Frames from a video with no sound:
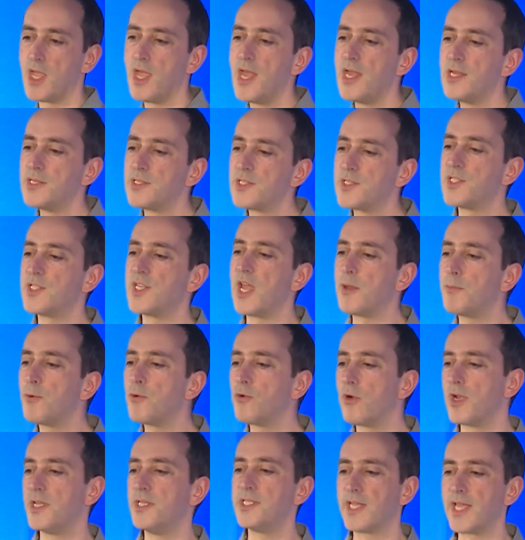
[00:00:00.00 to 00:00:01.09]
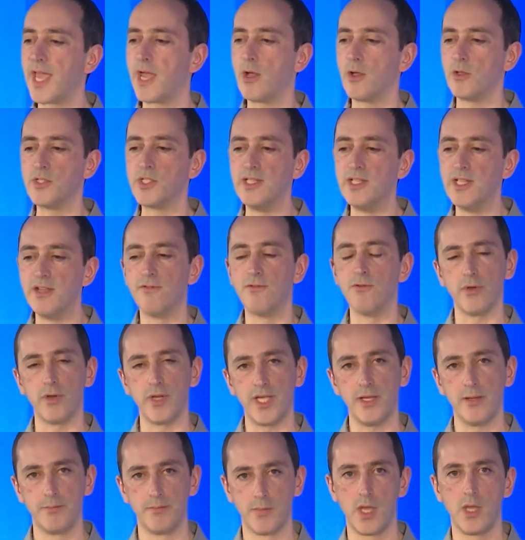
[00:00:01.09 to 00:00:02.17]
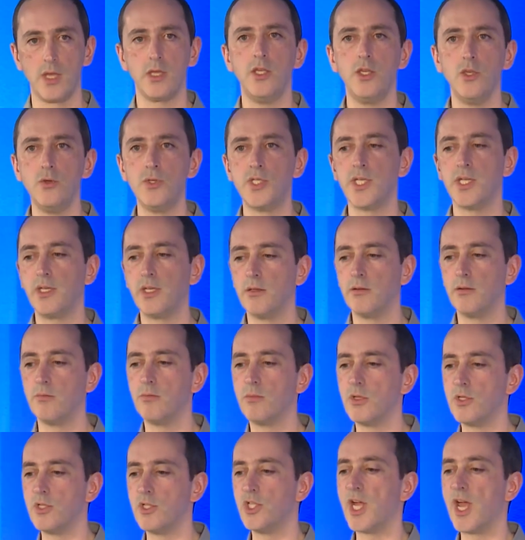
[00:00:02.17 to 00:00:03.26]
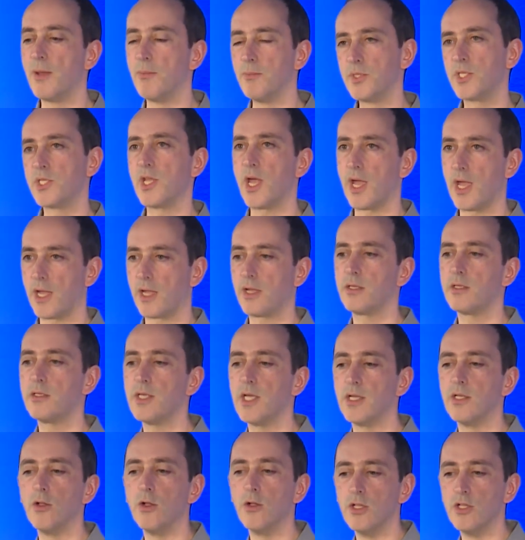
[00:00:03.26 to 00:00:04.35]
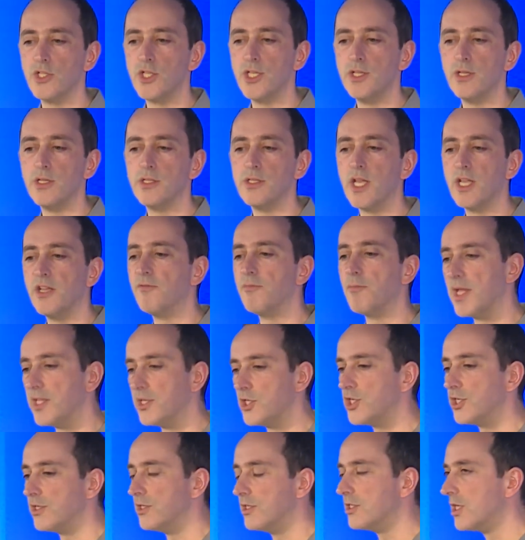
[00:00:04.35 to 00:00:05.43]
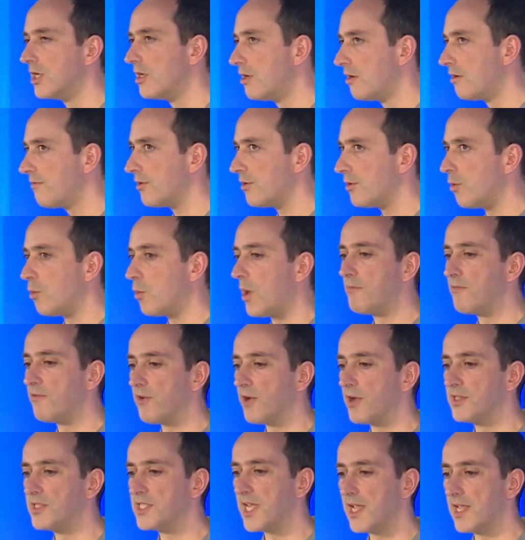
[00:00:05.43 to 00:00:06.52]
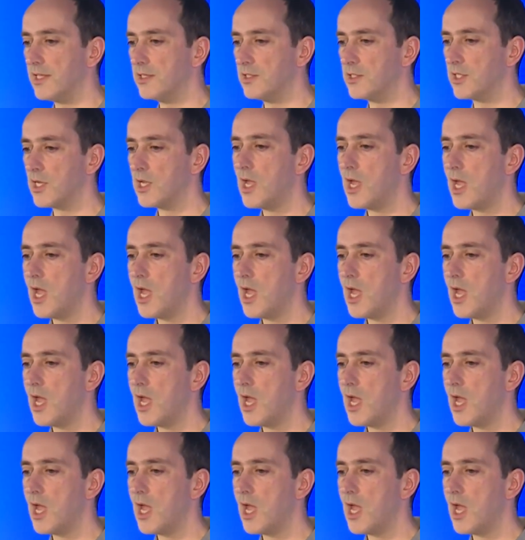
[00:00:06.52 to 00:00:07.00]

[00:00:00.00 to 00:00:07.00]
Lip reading: Separating out delivery using the Jamstack technology that Dave mentioned for the web front end